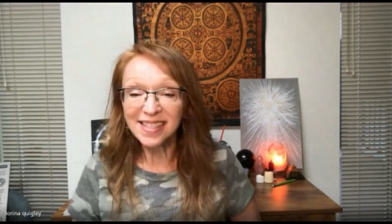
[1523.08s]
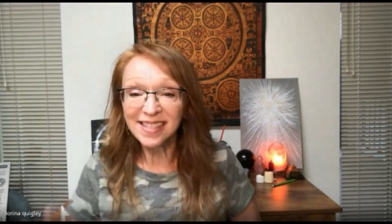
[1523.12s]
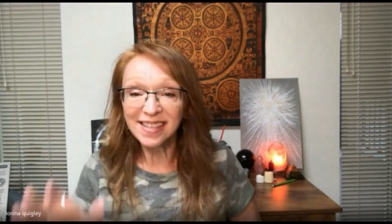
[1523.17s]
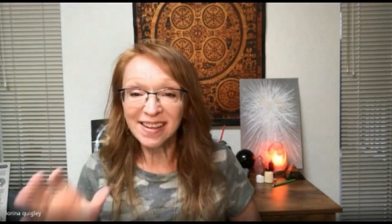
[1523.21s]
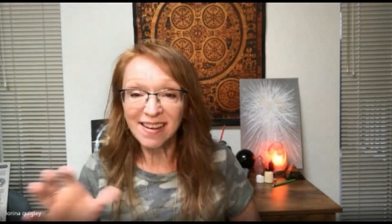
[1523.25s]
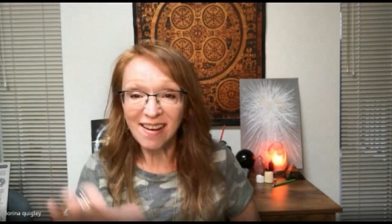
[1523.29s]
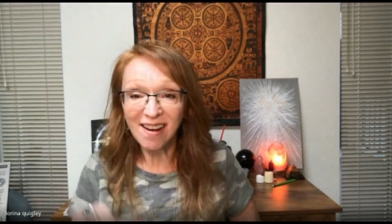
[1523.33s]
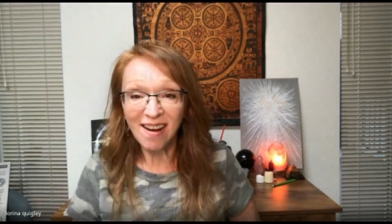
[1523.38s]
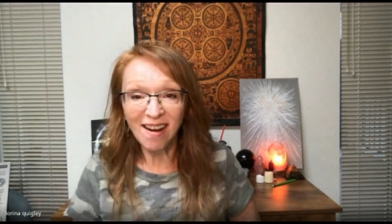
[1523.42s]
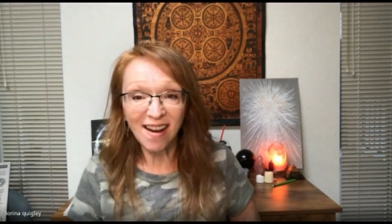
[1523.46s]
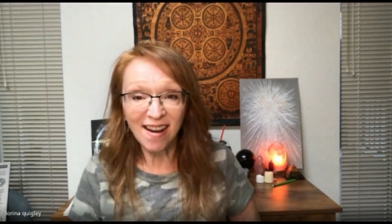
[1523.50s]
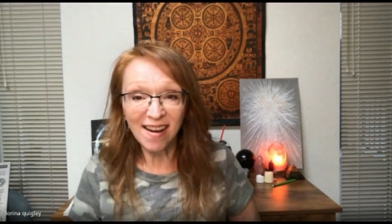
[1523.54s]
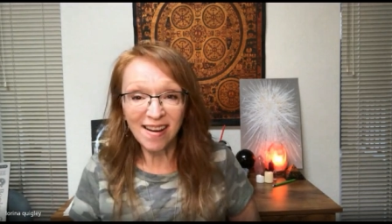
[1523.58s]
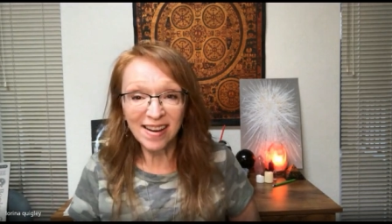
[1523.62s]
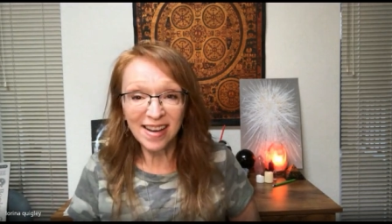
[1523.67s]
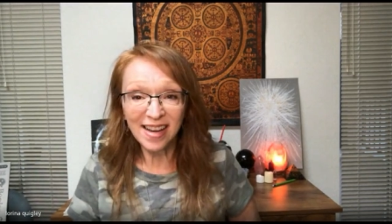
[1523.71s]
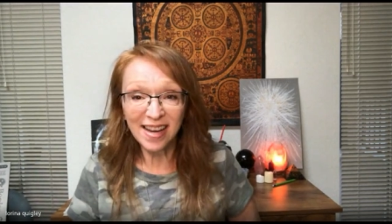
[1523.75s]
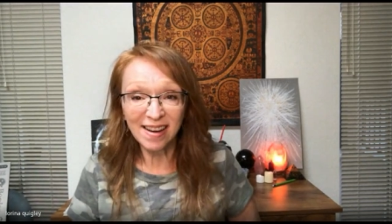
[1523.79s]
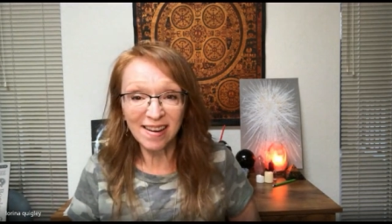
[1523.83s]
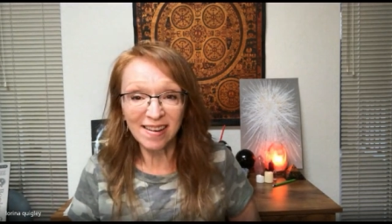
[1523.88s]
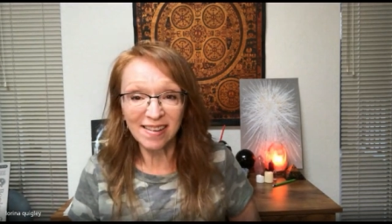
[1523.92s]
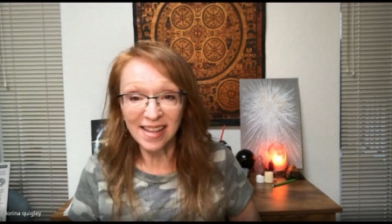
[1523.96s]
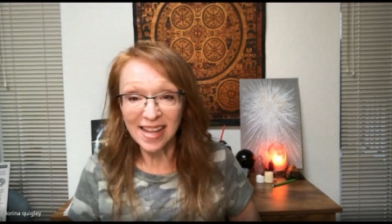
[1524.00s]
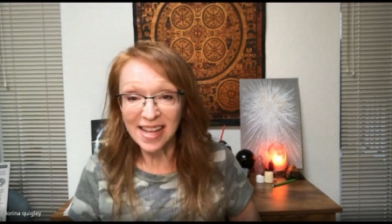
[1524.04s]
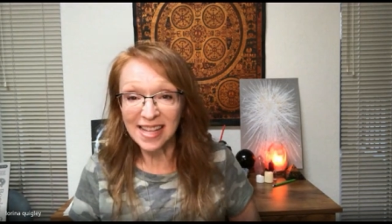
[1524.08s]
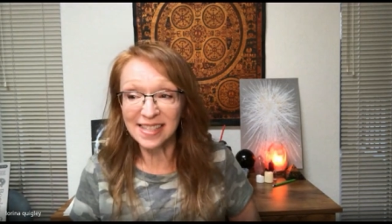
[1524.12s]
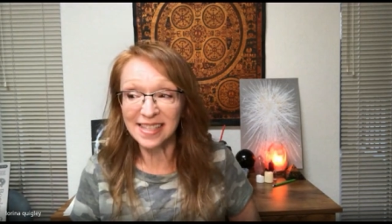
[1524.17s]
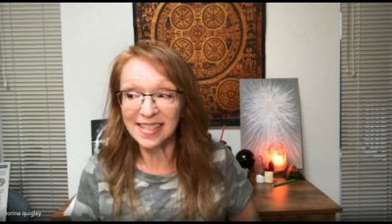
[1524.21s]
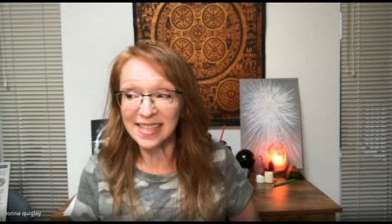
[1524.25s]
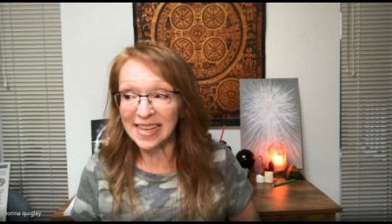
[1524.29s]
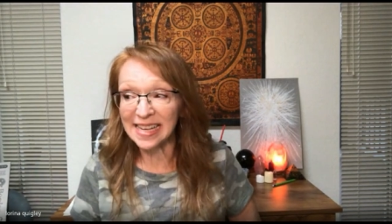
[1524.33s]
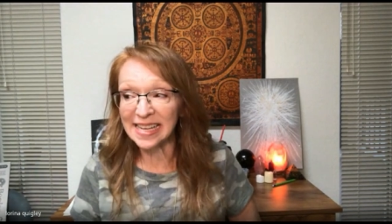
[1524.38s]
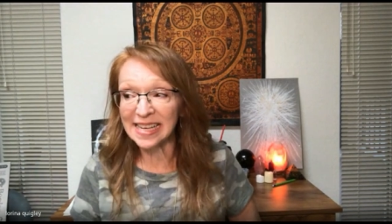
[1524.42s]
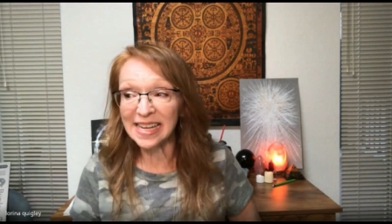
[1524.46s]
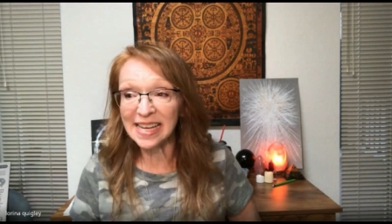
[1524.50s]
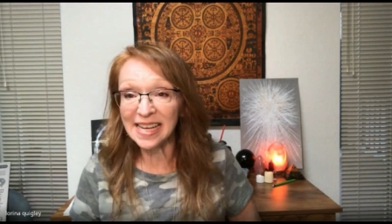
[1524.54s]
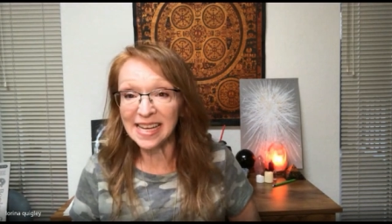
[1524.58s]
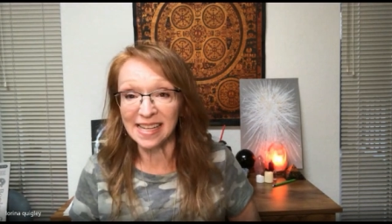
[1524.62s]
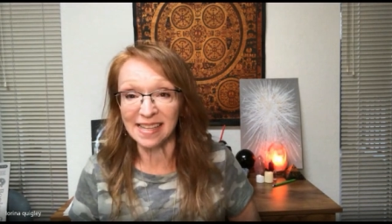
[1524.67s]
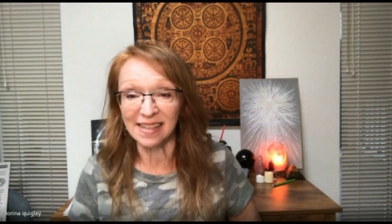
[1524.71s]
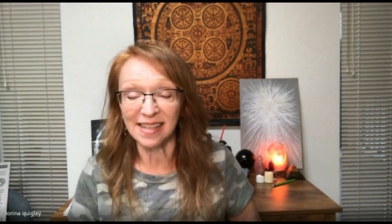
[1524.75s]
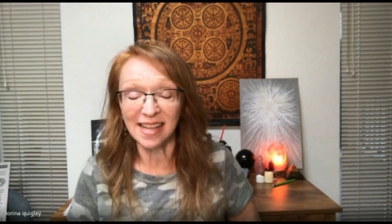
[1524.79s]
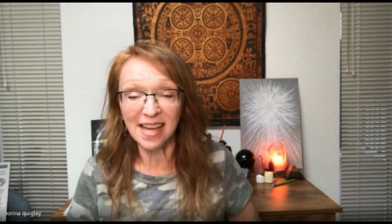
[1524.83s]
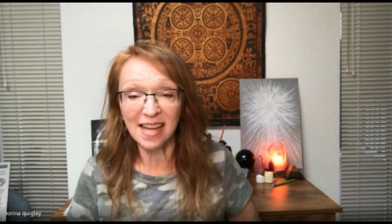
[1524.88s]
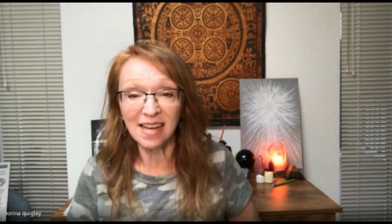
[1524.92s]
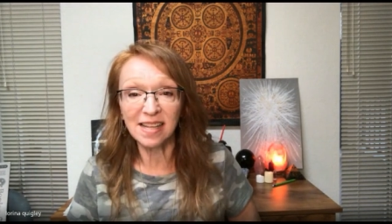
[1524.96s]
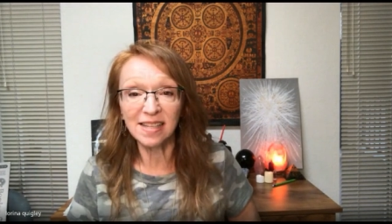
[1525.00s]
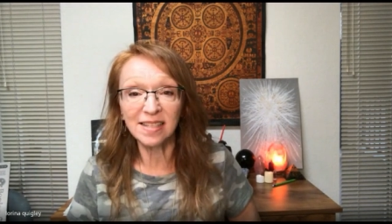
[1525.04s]
hard here. That's it.
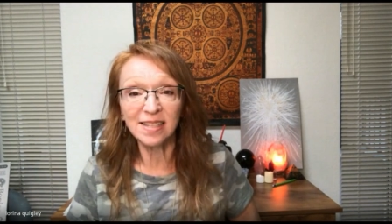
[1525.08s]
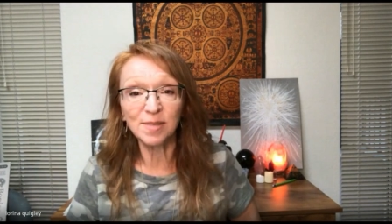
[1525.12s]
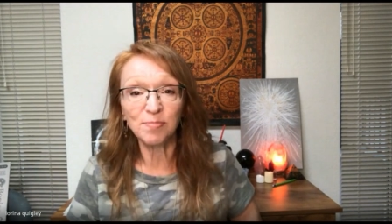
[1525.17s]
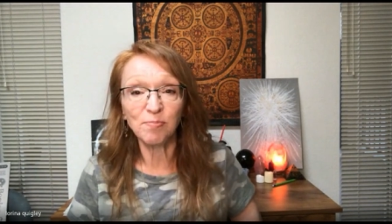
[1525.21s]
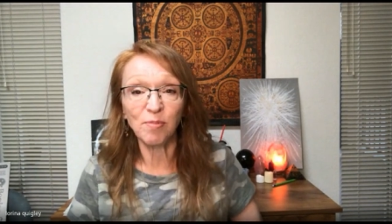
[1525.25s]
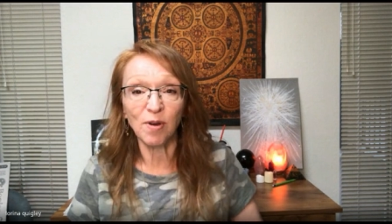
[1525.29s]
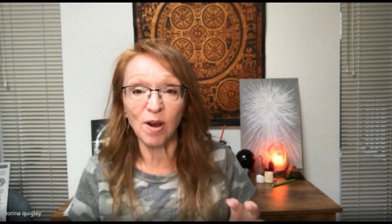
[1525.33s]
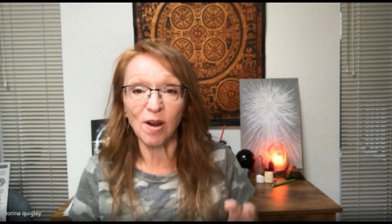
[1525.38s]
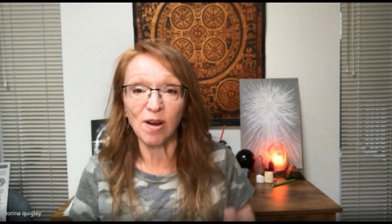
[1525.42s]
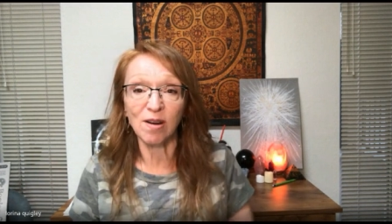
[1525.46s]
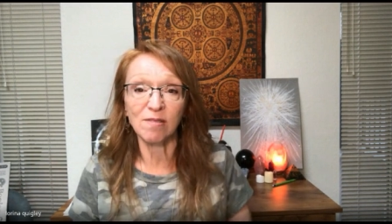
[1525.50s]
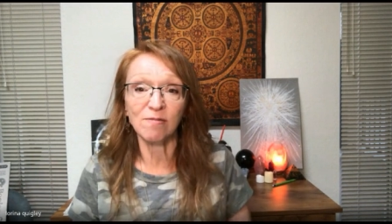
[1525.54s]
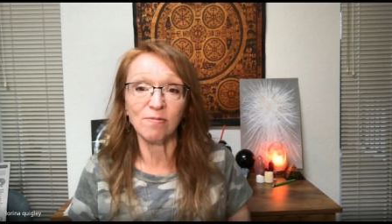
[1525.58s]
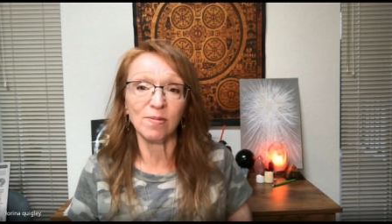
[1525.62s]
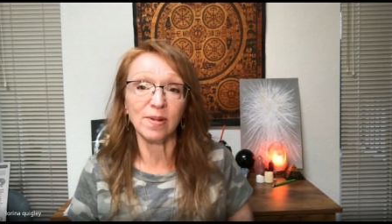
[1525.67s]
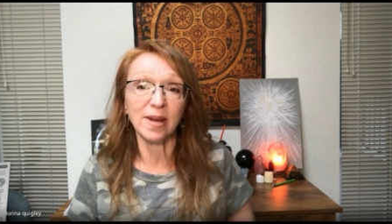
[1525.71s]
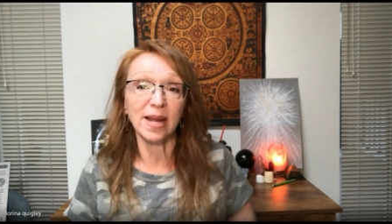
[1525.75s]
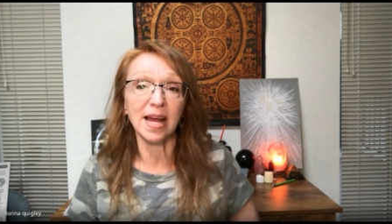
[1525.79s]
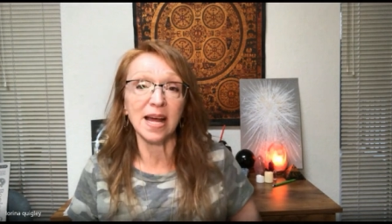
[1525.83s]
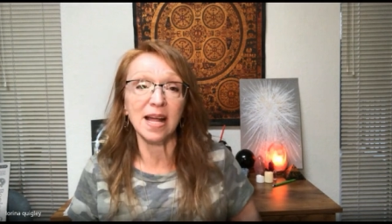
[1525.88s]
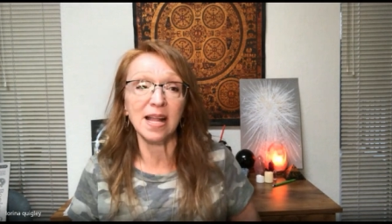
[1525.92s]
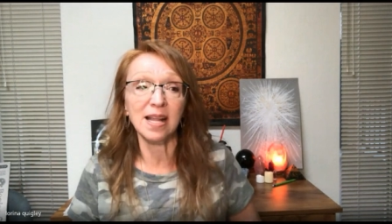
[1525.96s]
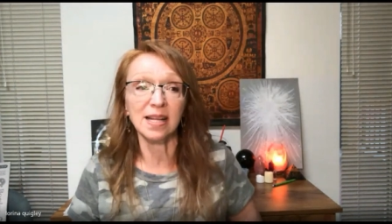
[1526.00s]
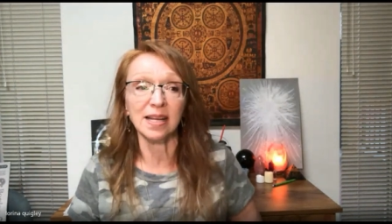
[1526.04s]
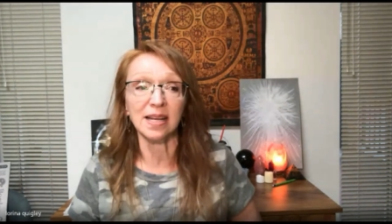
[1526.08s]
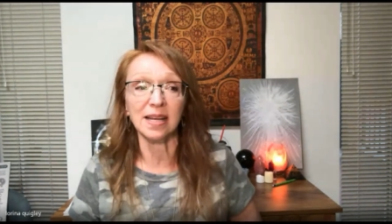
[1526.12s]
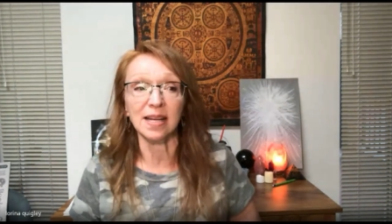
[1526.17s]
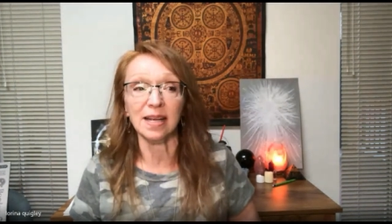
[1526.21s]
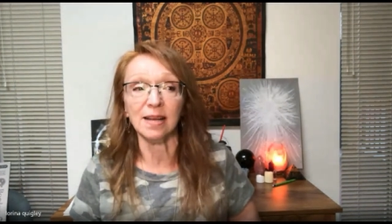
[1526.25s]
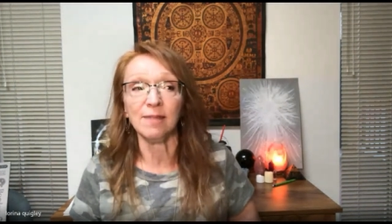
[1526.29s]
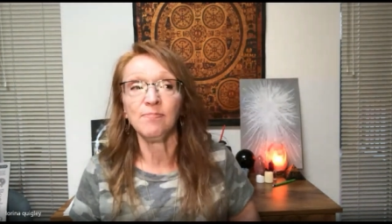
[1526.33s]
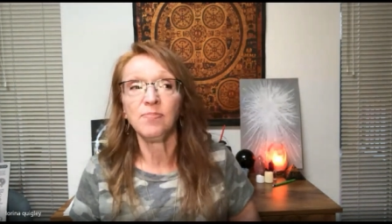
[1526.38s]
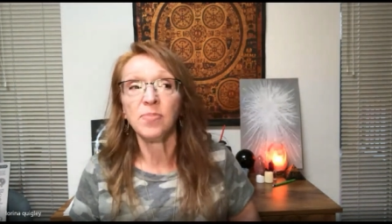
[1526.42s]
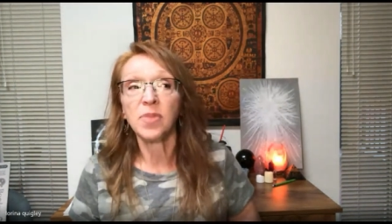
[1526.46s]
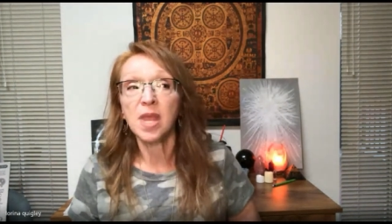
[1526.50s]
That is part of reality.